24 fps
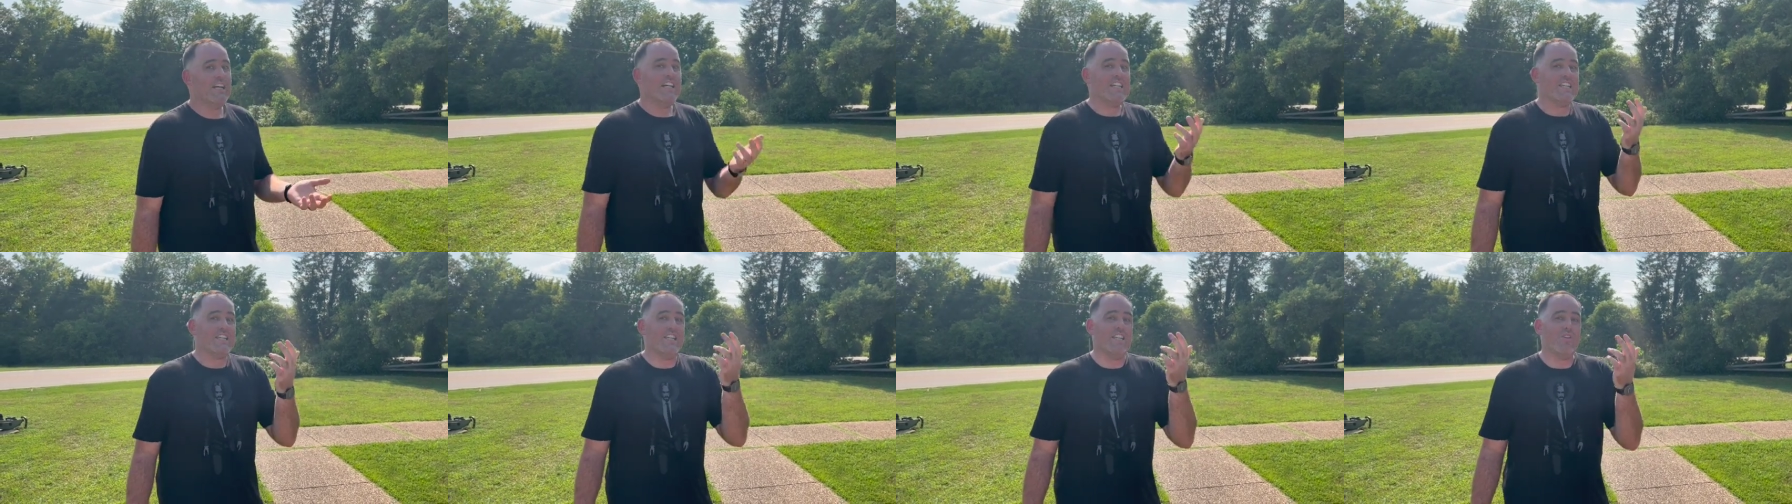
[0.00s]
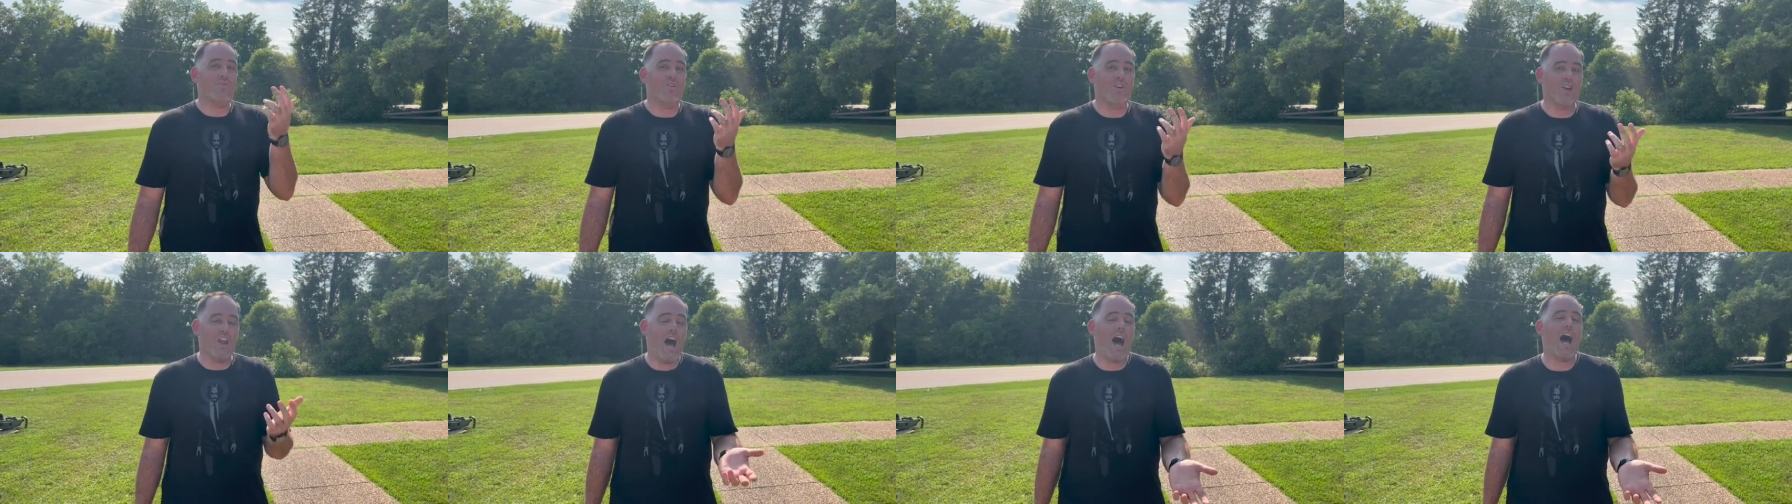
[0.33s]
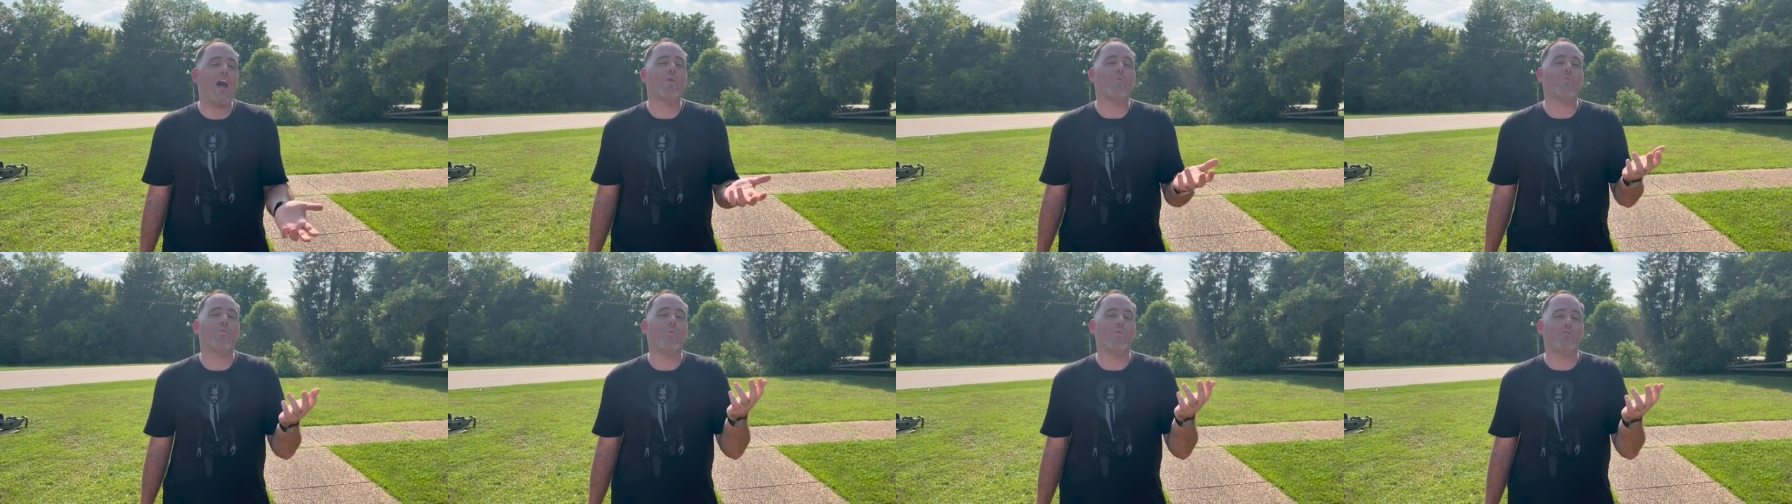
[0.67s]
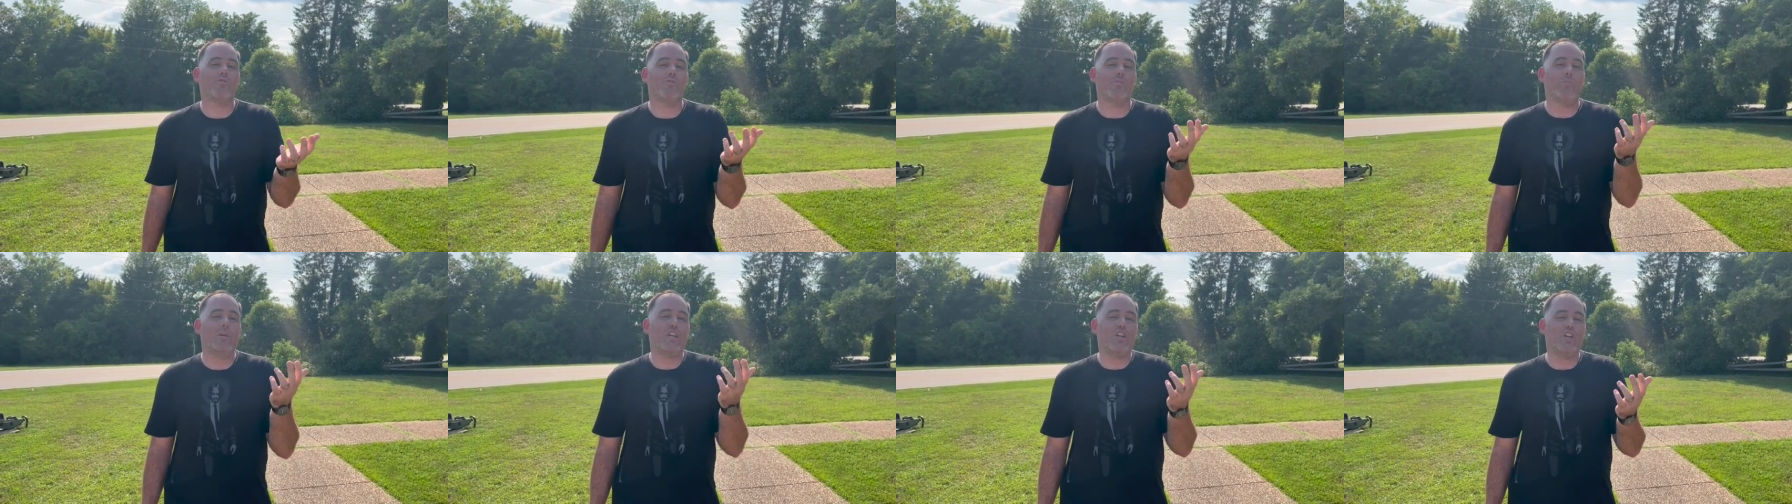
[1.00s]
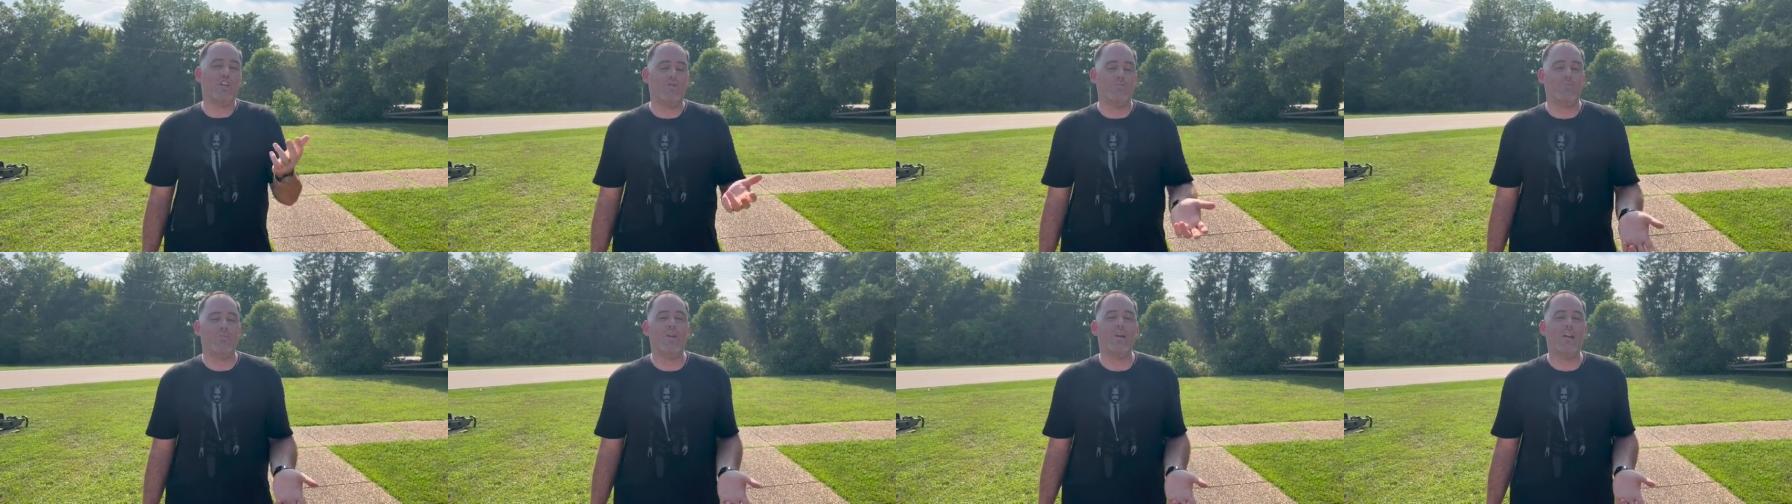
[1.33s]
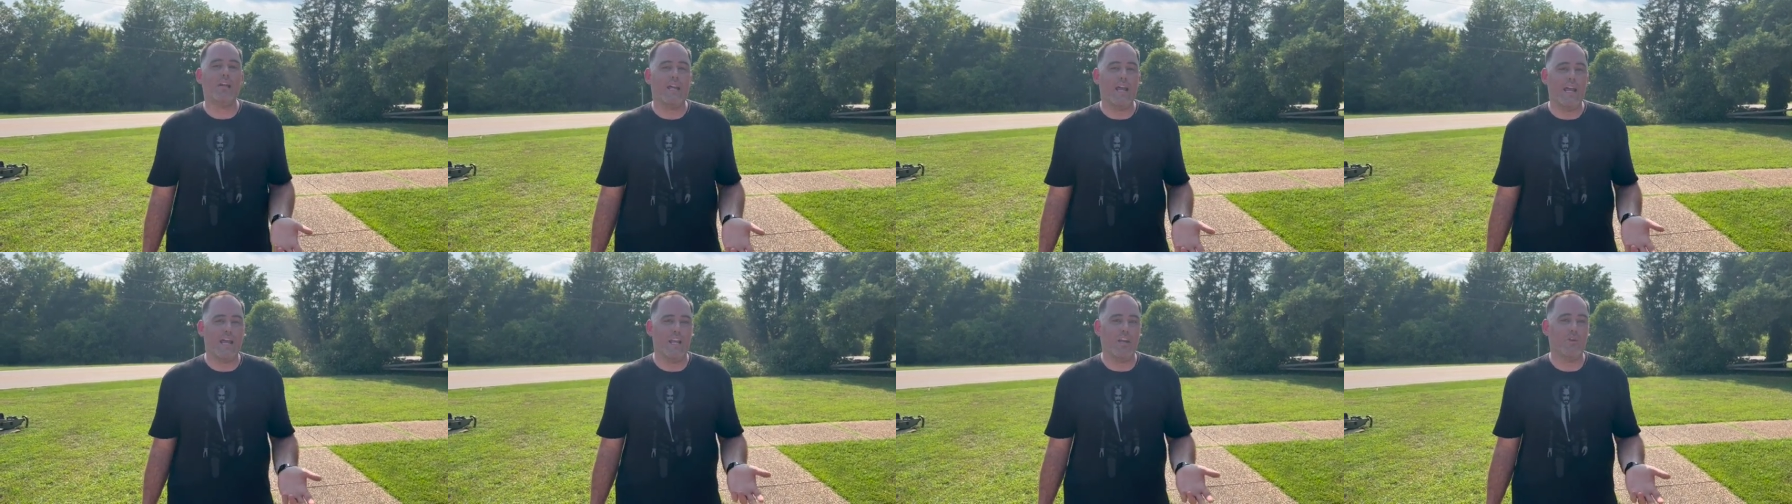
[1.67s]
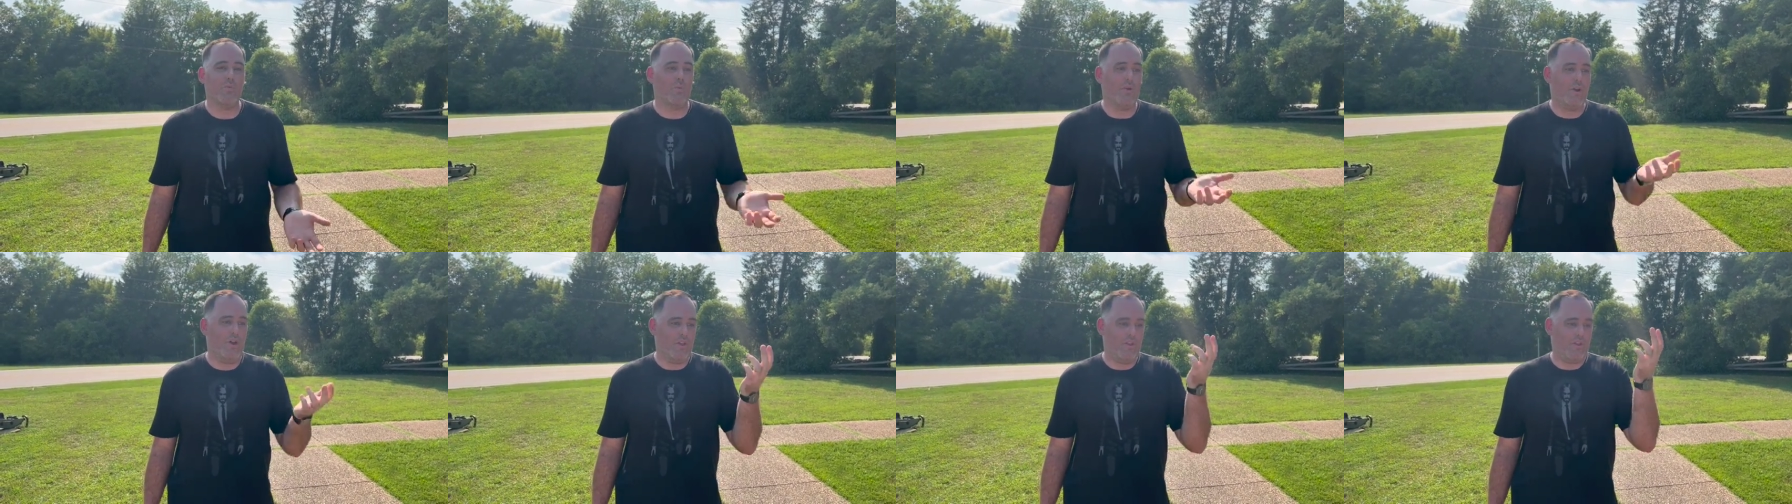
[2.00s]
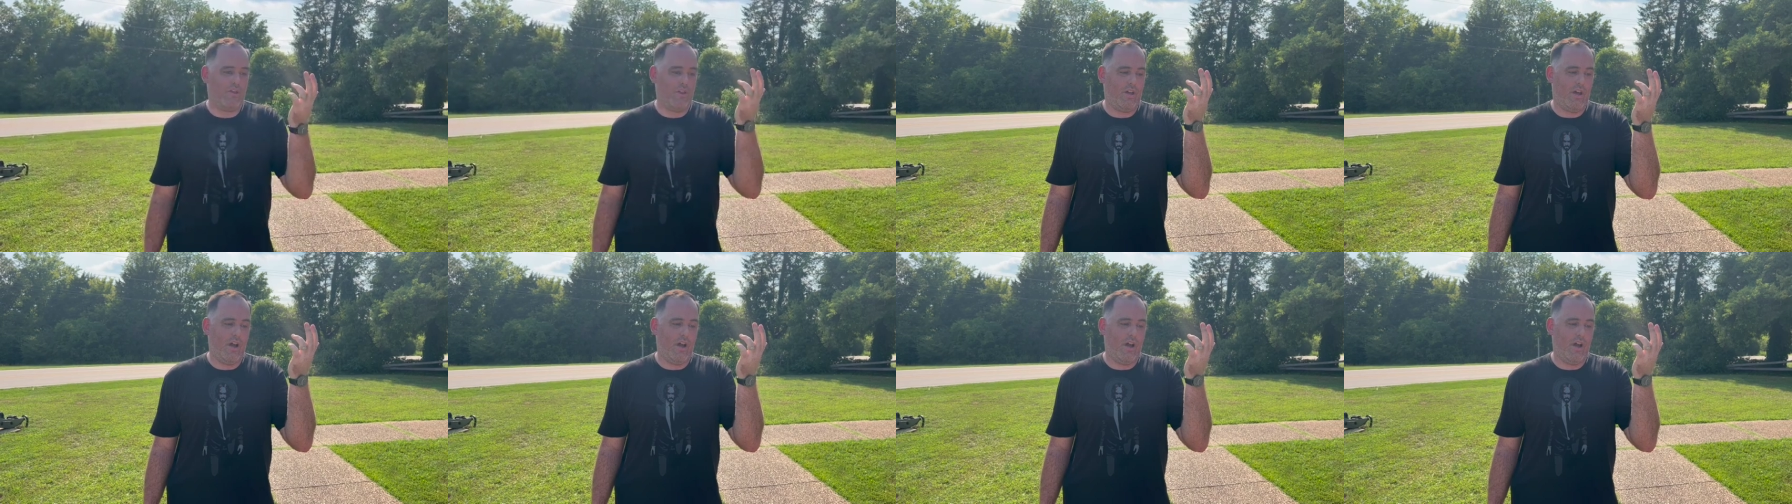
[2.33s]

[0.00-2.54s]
did not want to be humiliated with